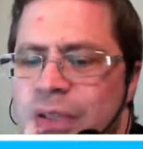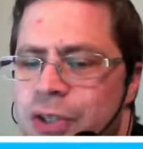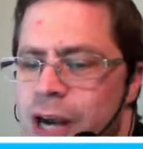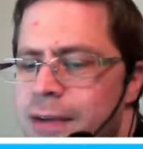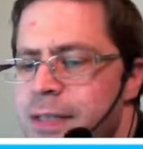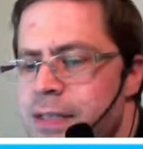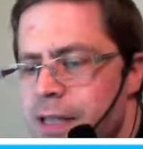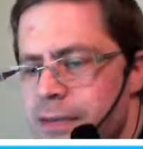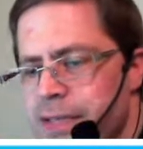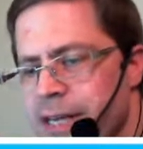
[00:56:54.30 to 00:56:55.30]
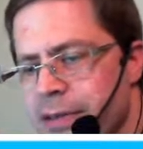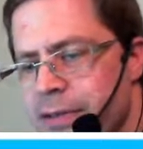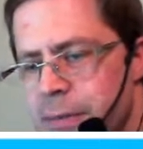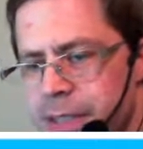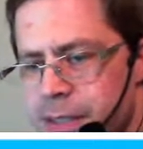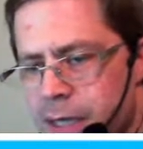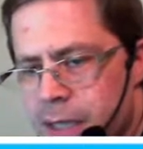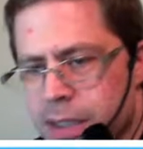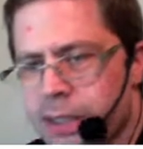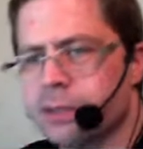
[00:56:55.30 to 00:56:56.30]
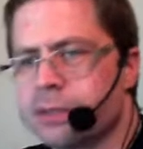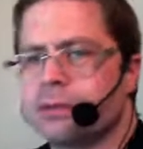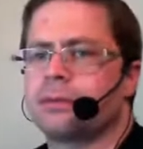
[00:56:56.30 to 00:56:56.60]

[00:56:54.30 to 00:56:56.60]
Travis left, and now nobody's talking.